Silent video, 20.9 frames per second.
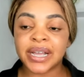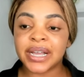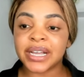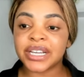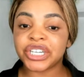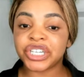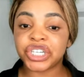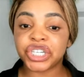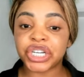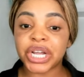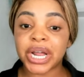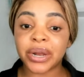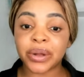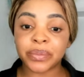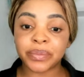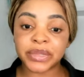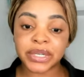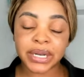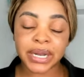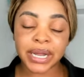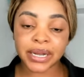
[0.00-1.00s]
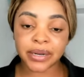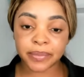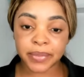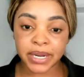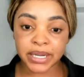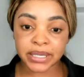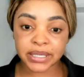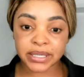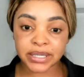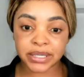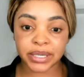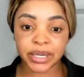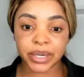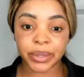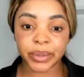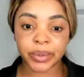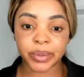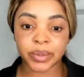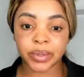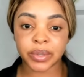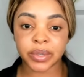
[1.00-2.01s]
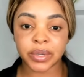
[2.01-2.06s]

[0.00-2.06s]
Shalom, the Lord bless you.